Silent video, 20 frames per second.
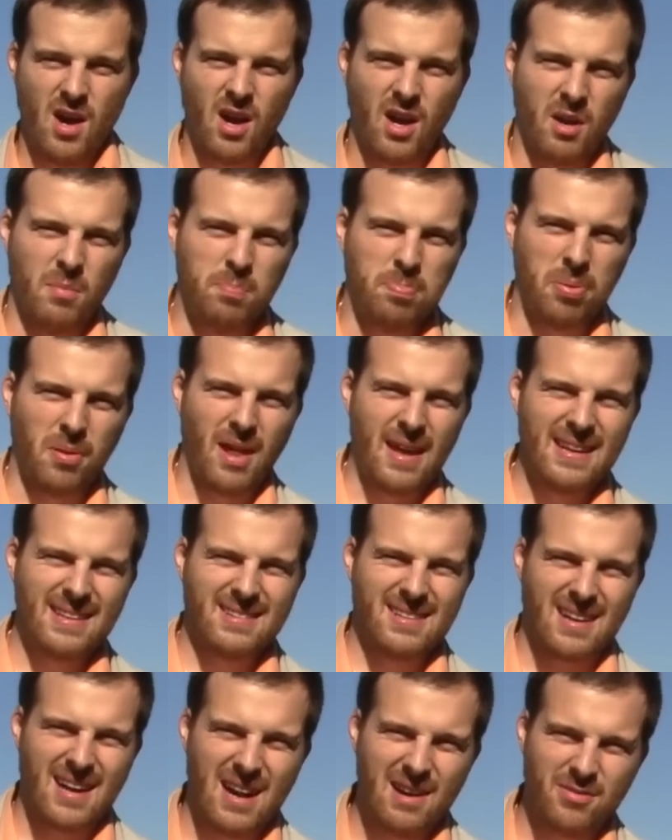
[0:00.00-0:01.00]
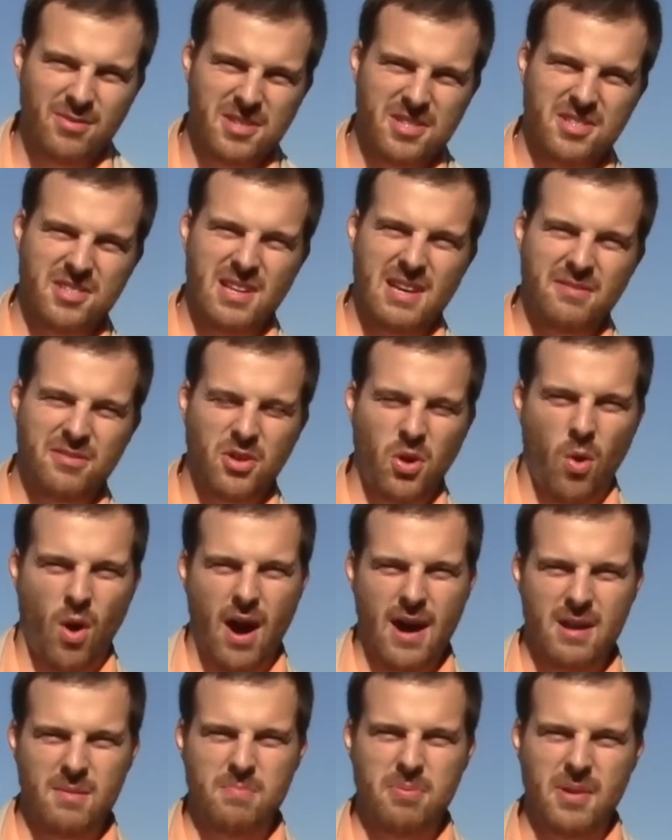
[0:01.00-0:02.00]
A complaint that I've received
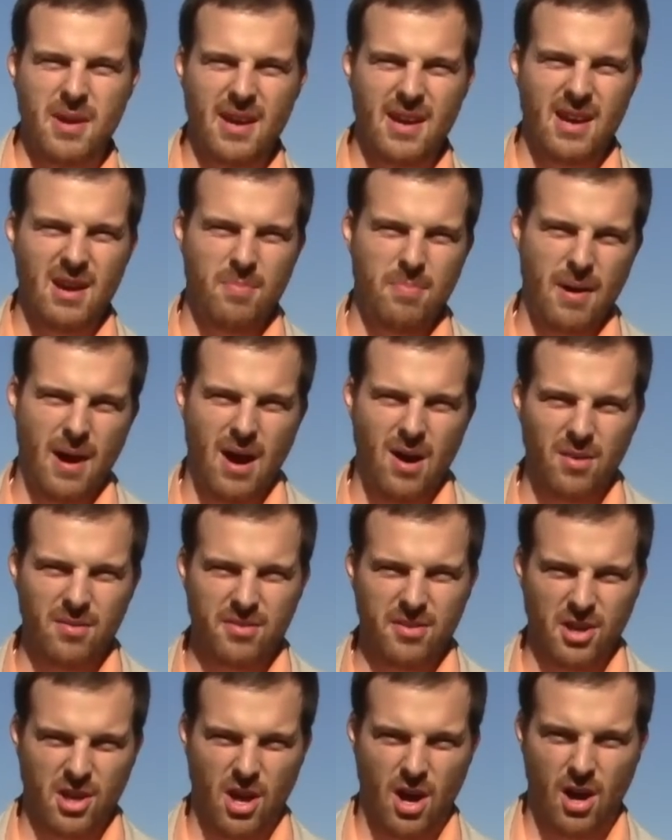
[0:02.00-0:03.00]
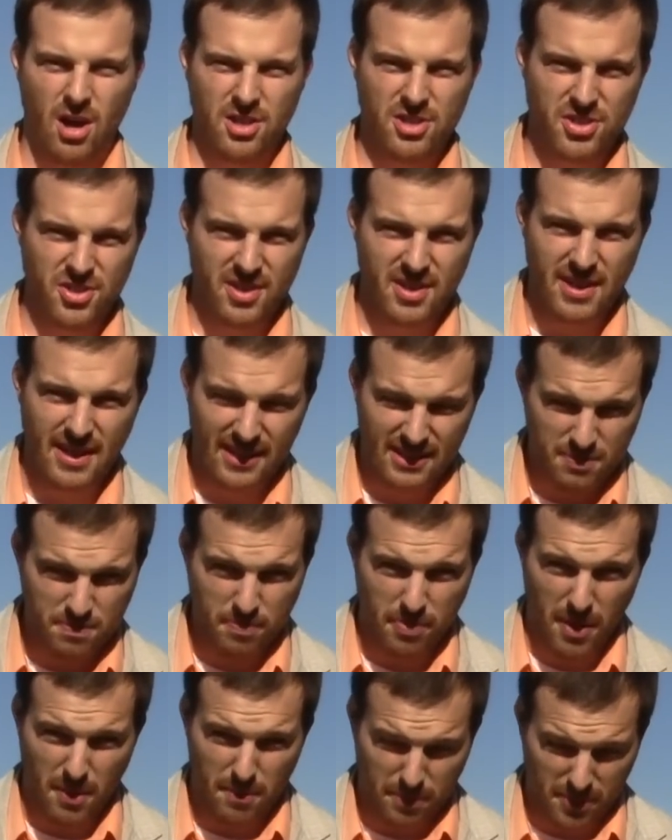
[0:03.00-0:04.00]
quite a bit about the contradict
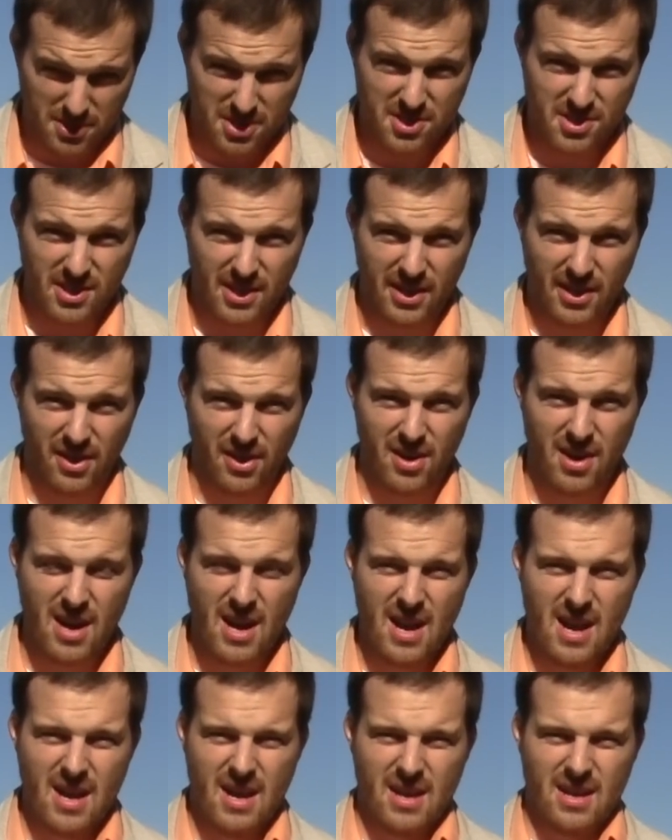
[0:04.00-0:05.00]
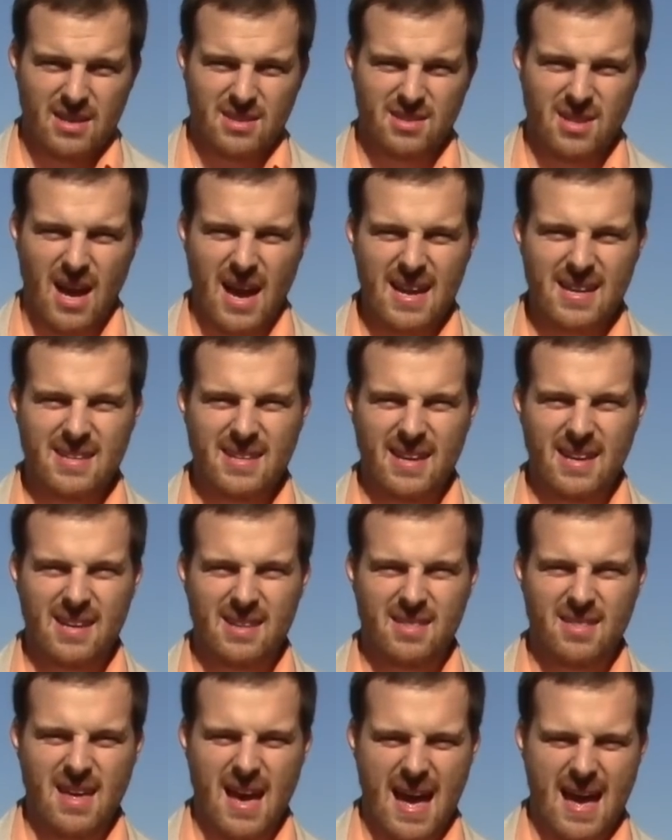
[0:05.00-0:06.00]
bumper sticker is the
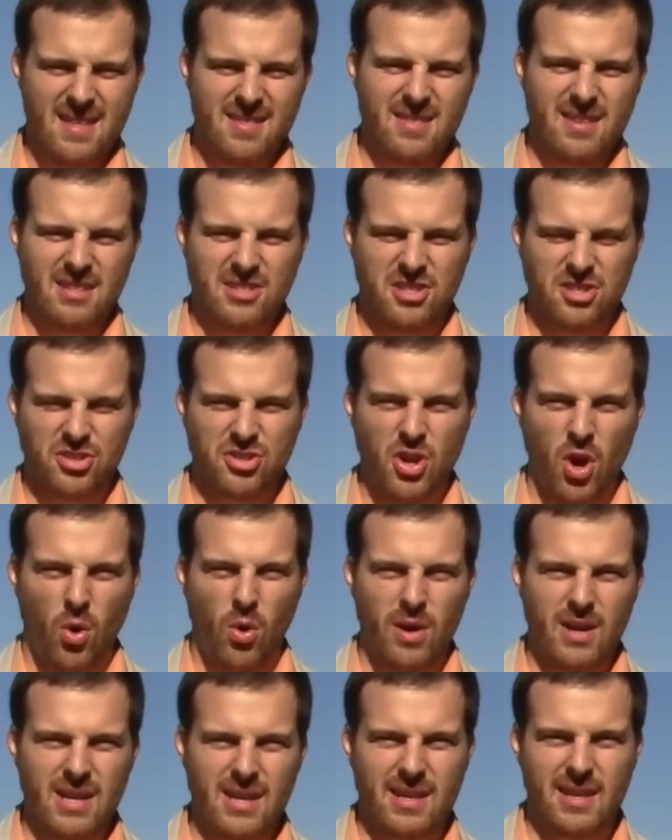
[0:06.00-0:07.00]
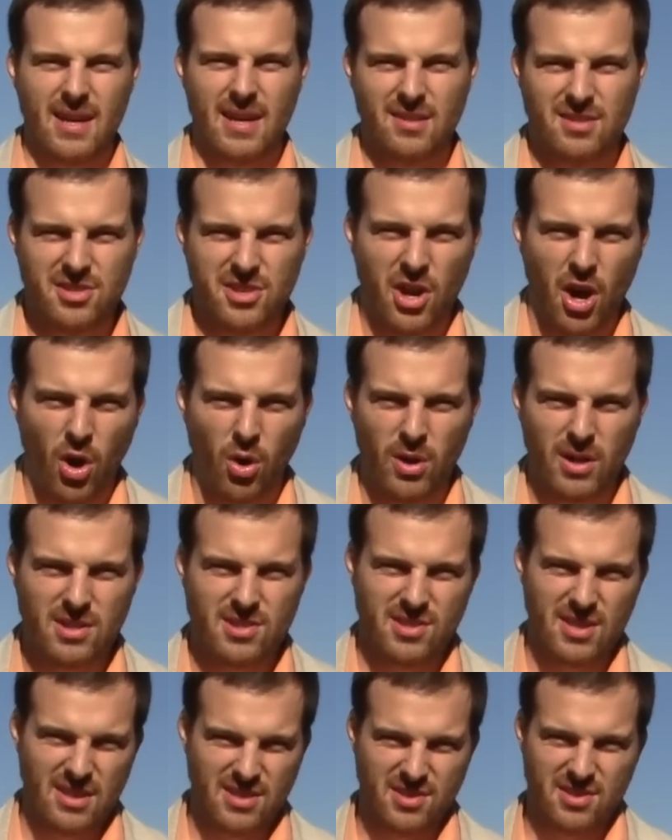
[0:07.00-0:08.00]
idea that this is going against
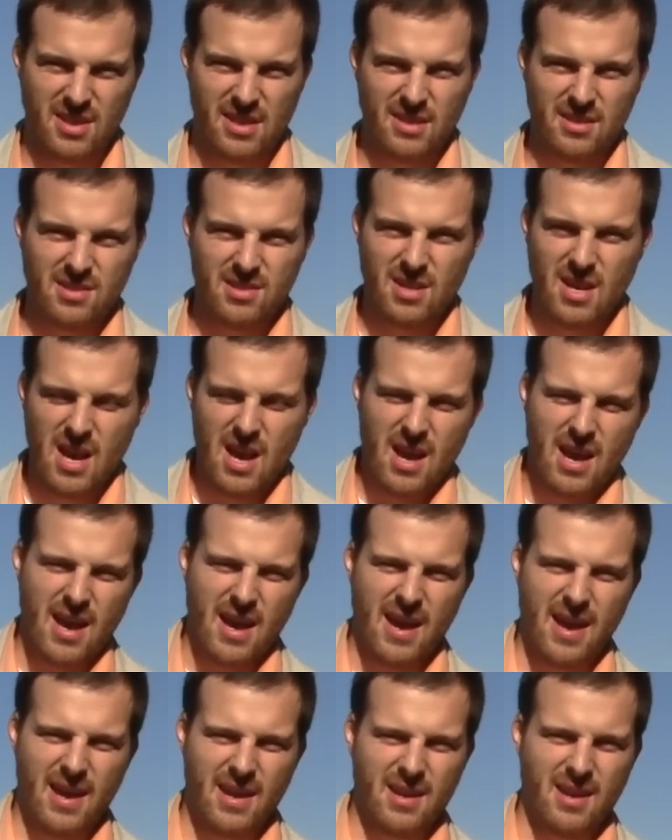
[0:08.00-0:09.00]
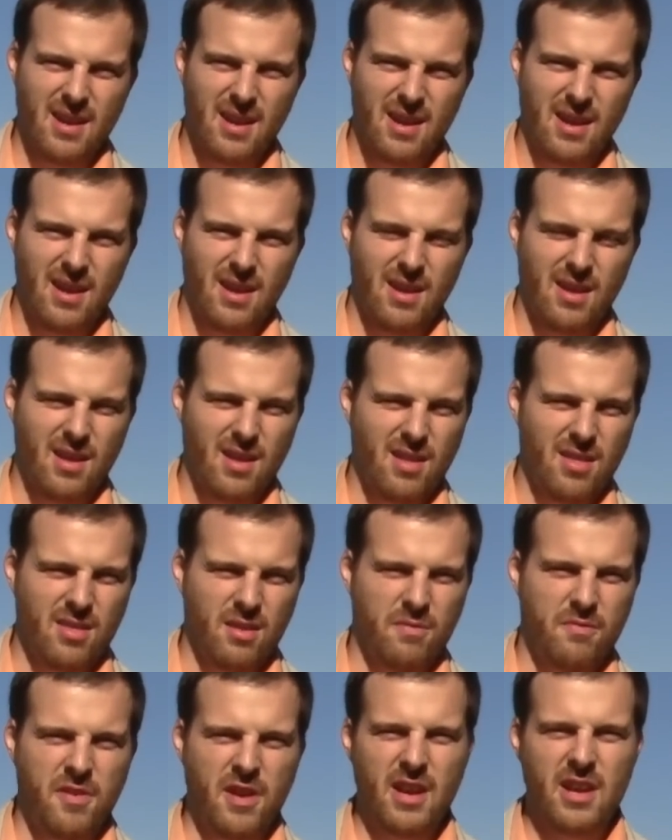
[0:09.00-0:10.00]
coexistence. And
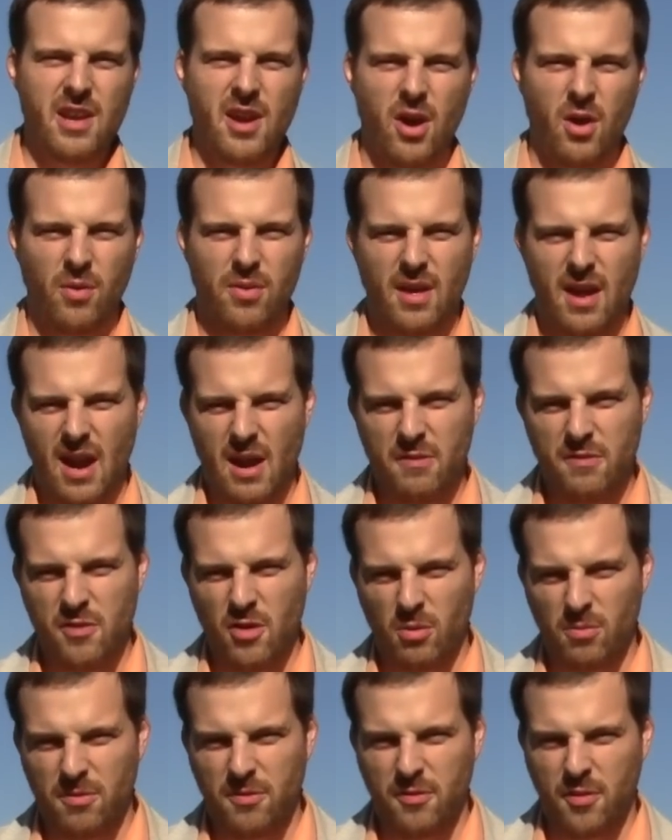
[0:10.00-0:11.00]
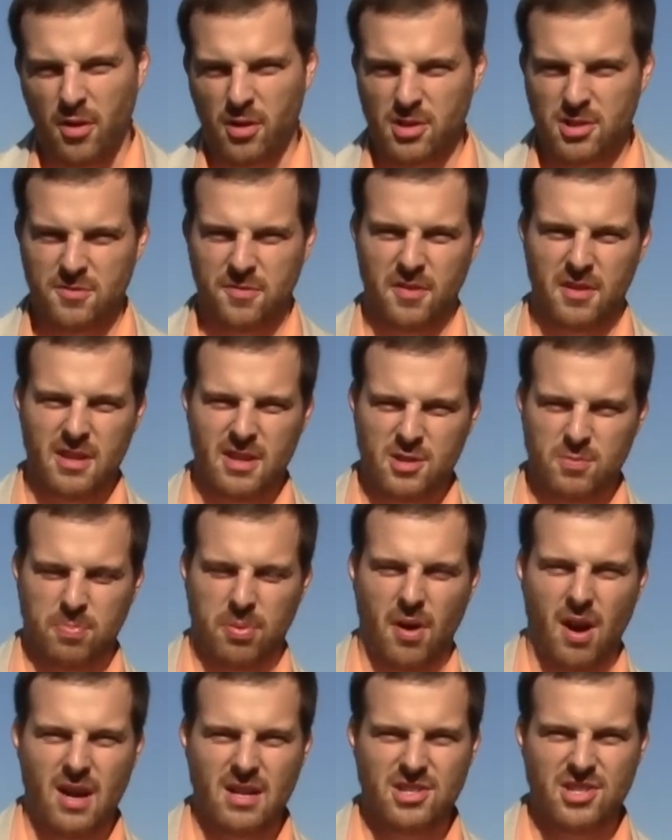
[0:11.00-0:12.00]
the video that I filmed first for this
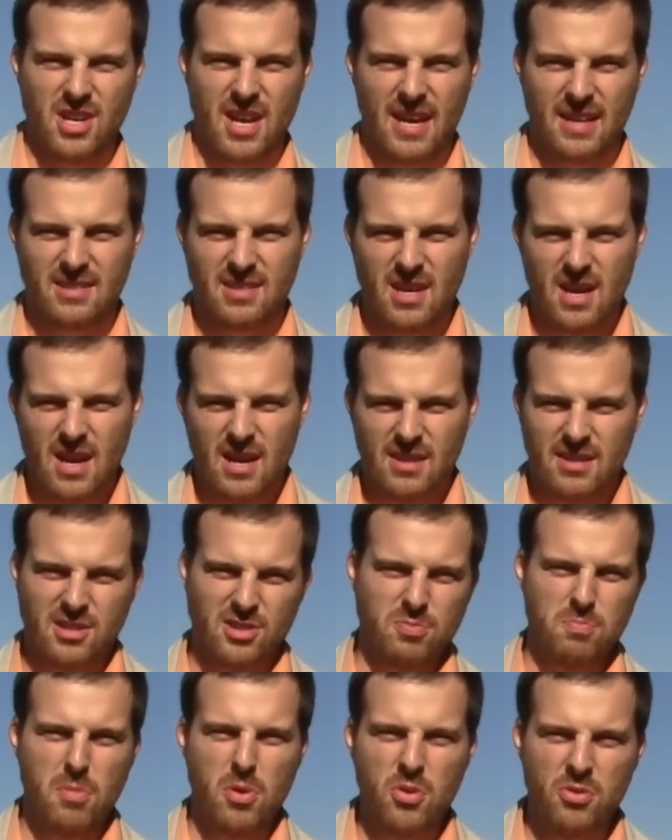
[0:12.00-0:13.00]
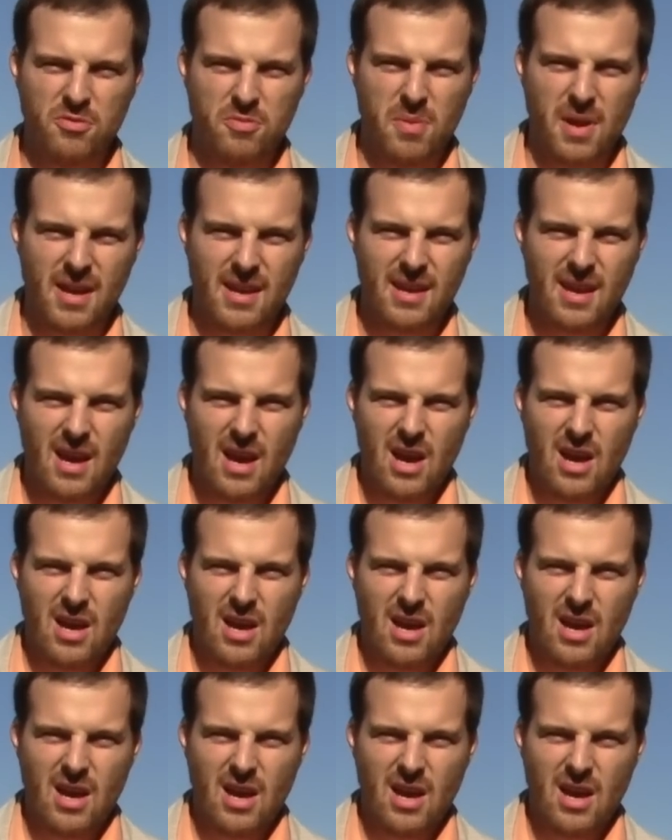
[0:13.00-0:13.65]
project, this movement,